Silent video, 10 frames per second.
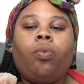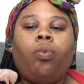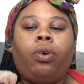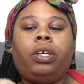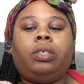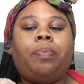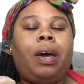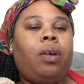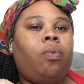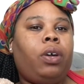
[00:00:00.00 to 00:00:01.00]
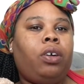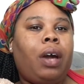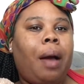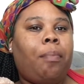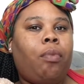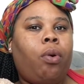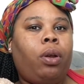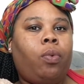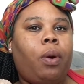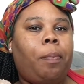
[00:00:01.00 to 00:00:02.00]
runs better when you got more
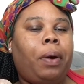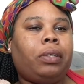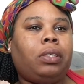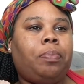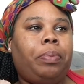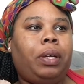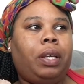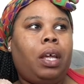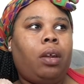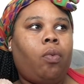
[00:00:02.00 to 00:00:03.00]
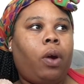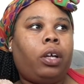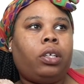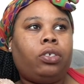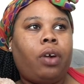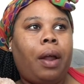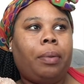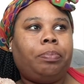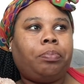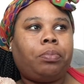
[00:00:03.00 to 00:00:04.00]
than one person putting in the work to try
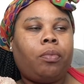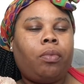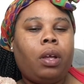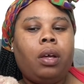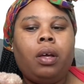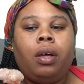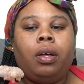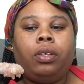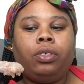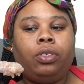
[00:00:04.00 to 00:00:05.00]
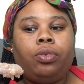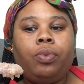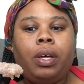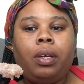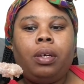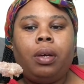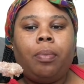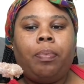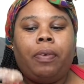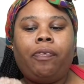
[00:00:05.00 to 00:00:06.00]
to do it.
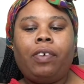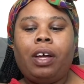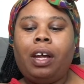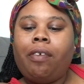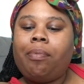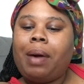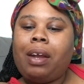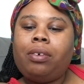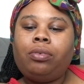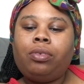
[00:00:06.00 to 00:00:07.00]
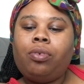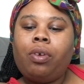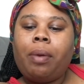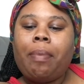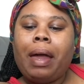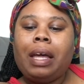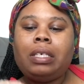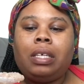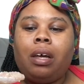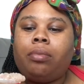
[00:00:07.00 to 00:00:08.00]
But for everybody who's doing it by
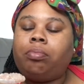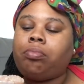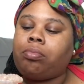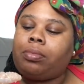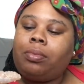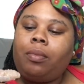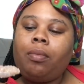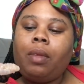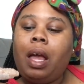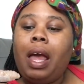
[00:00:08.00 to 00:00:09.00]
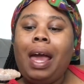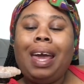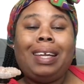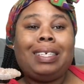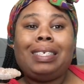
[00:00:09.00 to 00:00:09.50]
themselves and it's